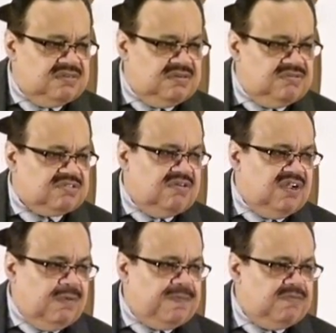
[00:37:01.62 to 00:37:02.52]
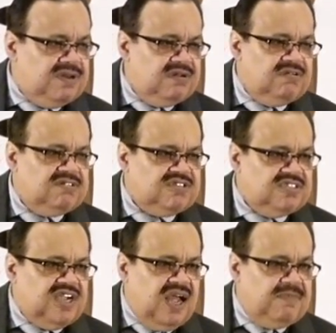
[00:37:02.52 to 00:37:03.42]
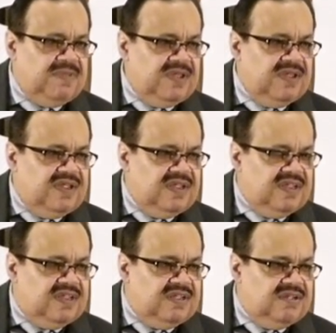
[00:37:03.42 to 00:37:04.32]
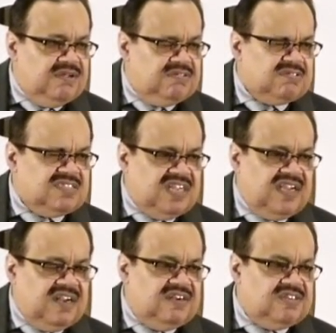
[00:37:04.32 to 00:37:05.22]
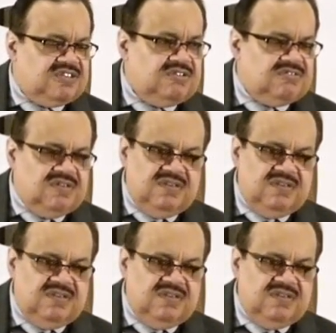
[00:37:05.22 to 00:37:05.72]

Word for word: who's going to help you when you lose your job? Who's going to take care of your children?